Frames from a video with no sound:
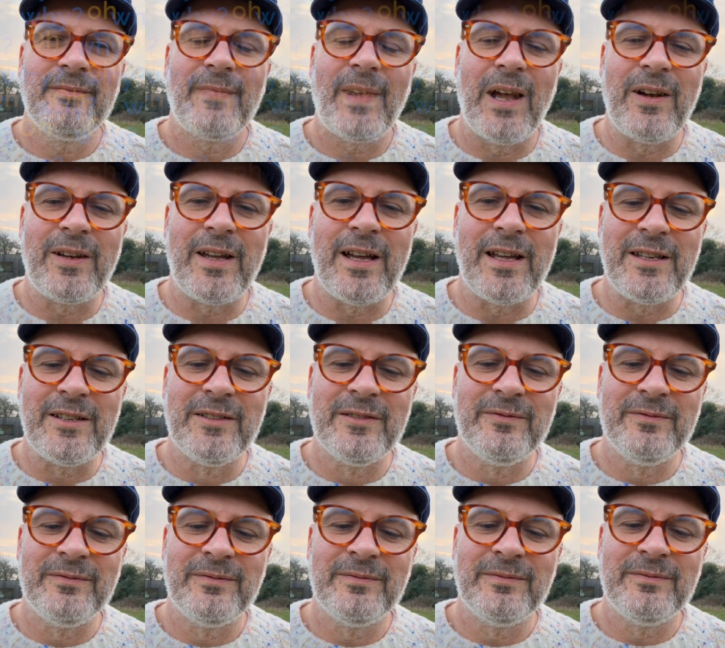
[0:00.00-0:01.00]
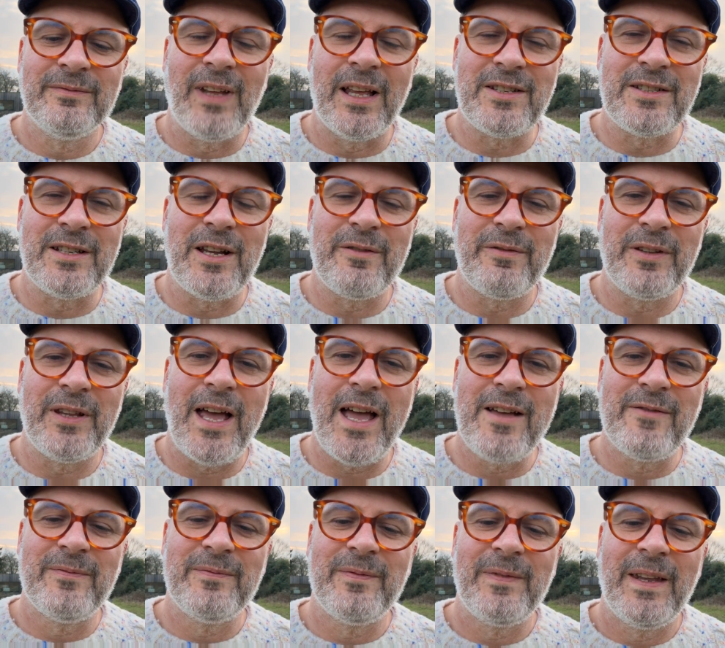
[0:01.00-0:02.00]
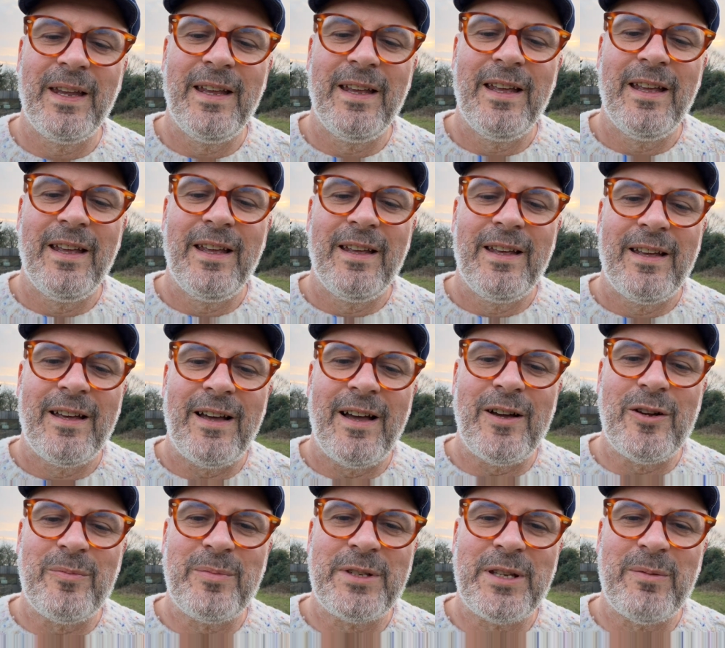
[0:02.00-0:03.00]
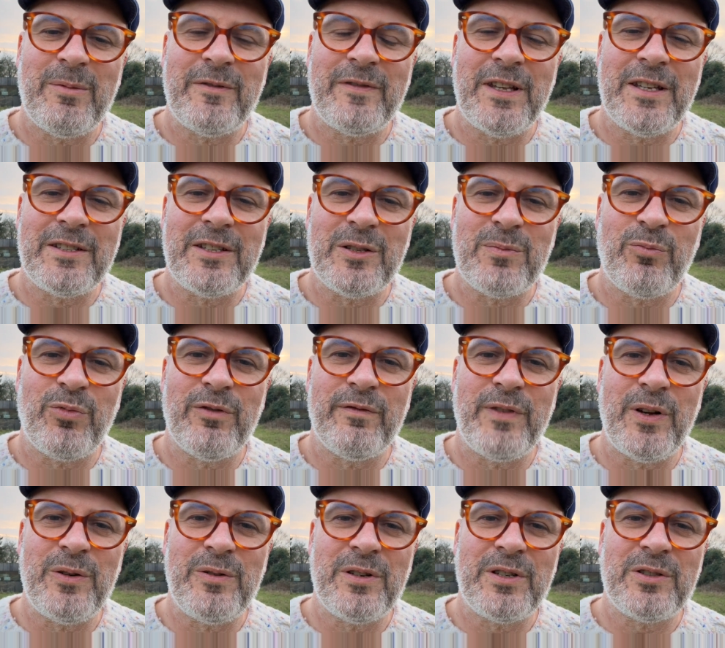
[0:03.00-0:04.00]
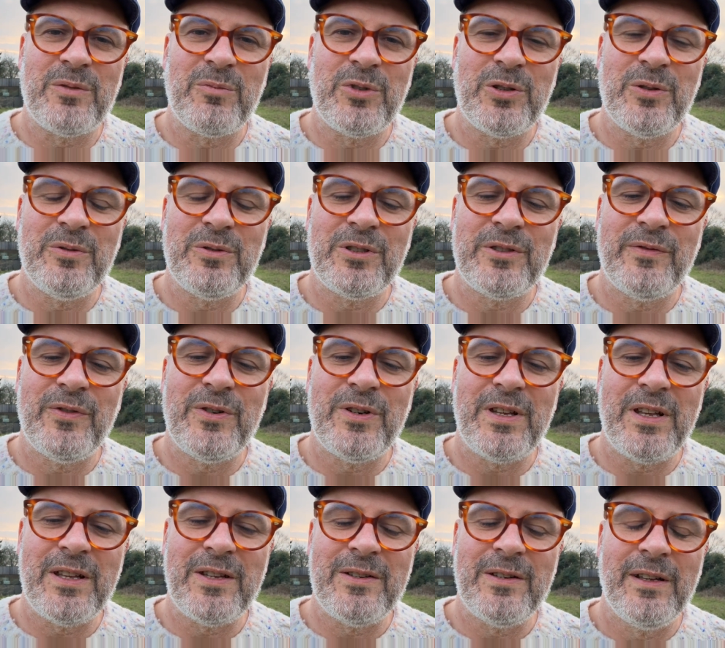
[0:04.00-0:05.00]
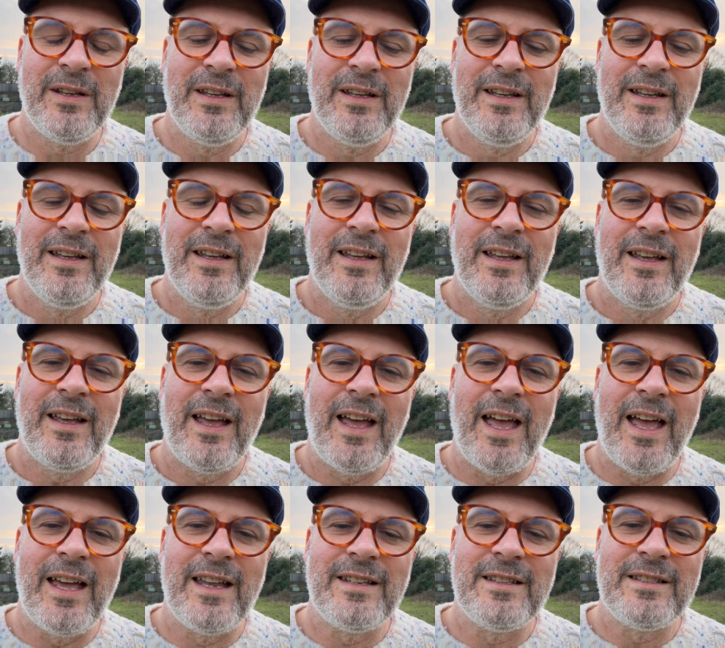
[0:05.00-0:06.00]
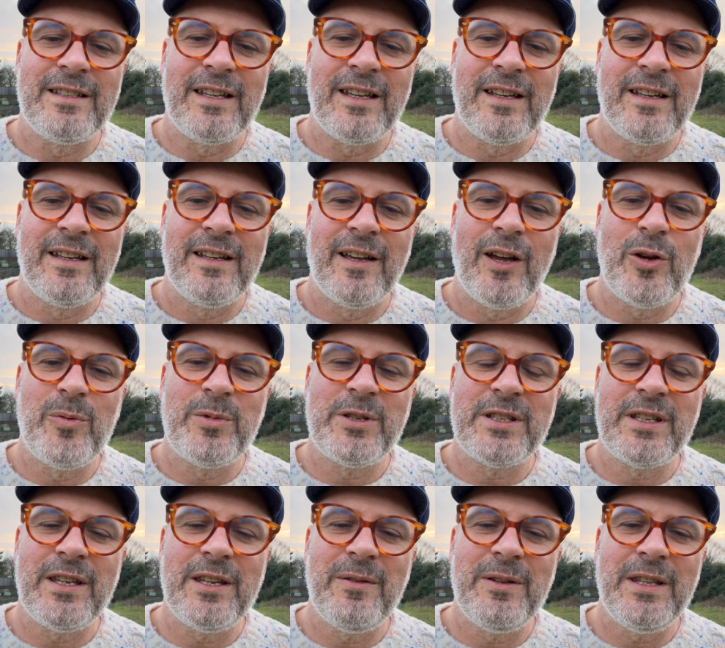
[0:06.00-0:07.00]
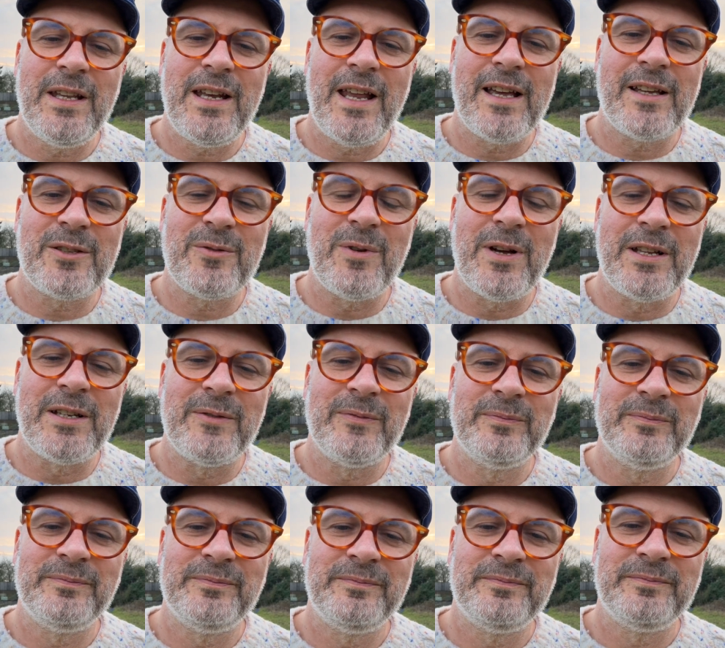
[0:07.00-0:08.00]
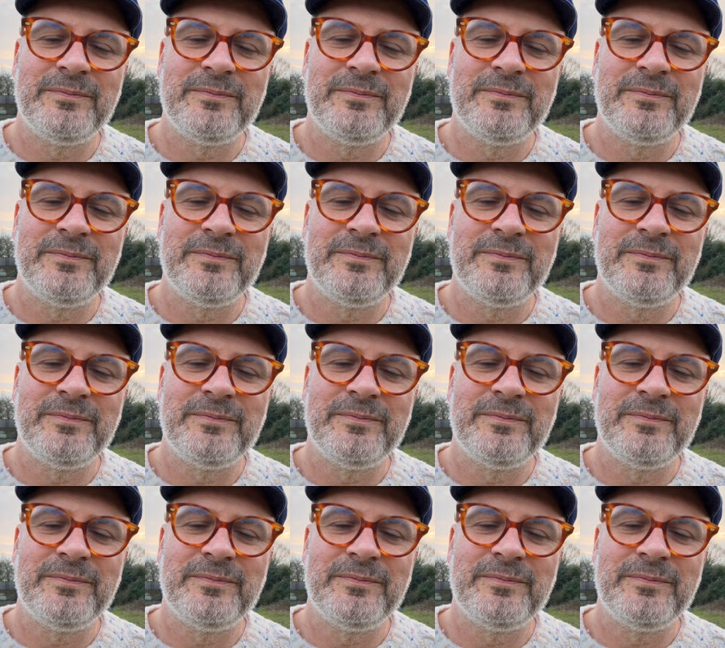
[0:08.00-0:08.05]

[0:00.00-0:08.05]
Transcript: Okay, that's enough of that. I hope some of this has provoked some thoughts for you, and hope to see you in the next one.